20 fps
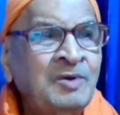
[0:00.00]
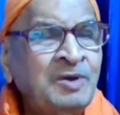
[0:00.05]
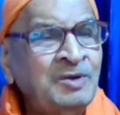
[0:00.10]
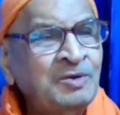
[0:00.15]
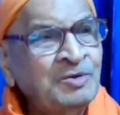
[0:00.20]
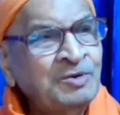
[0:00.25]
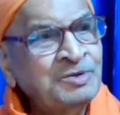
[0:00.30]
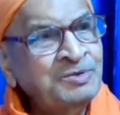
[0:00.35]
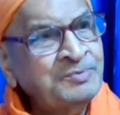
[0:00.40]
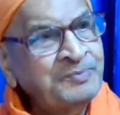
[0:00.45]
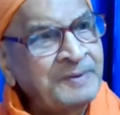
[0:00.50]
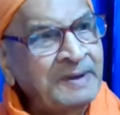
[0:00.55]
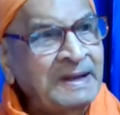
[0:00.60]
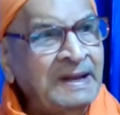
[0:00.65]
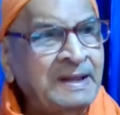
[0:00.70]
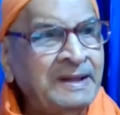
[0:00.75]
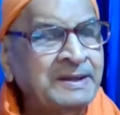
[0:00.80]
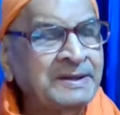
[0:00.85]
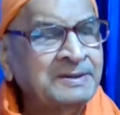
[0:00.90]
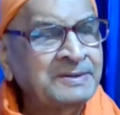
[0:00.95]
We use
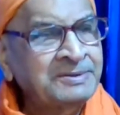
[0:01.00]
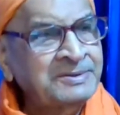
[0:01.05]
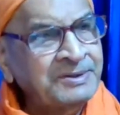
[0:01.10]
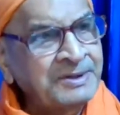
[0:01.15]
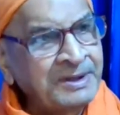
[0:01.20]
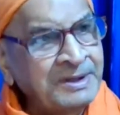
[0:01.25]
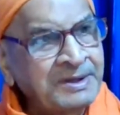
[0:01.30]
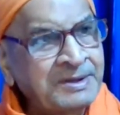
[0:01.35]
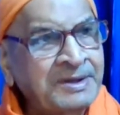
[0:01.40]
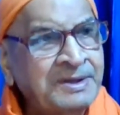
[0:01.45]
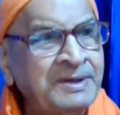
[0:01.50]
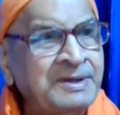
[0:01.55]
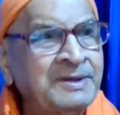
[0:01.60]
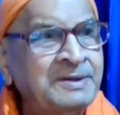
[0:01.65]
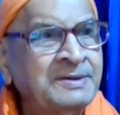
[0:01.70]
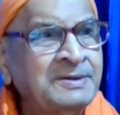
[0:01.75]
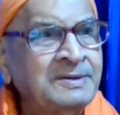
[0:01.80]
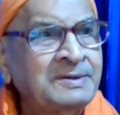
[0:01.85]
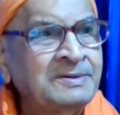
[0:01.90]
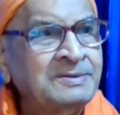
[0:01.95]
feeling,
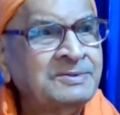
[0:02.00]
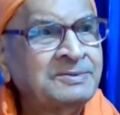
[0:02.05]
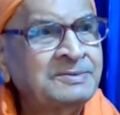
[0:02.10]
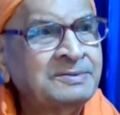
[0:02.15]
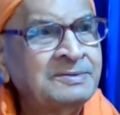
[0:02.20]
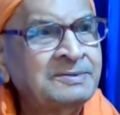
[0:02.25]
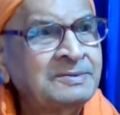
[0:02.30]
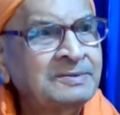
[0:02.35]
thinking,